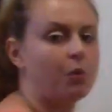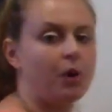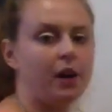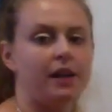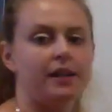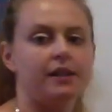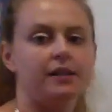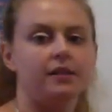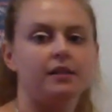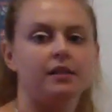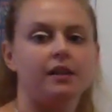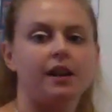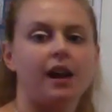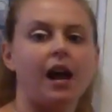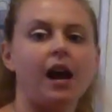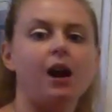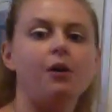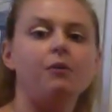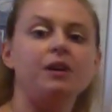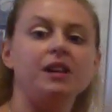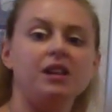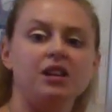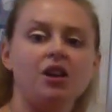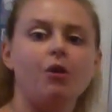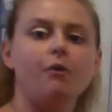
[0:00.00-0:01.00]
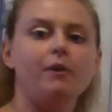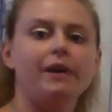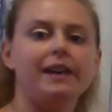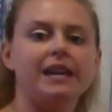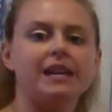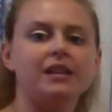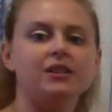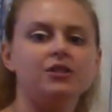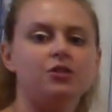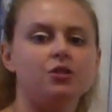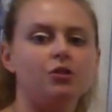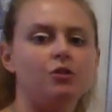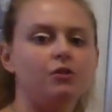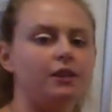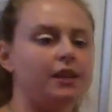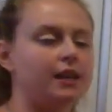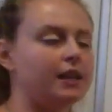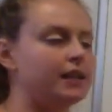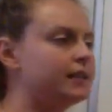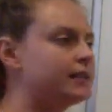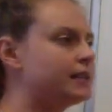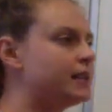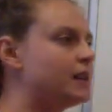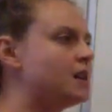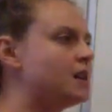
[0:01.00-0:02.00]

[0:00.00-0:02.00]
1. And we know we can do this